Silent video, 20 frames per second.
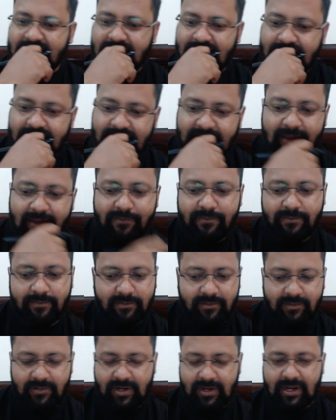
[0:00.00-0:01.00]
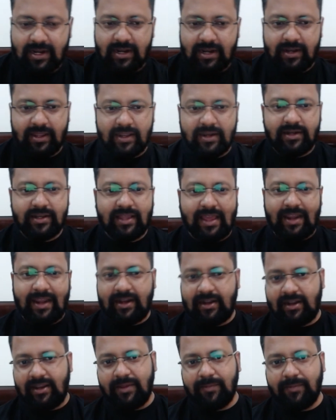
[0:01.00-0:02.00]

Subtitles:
they have done it correctly.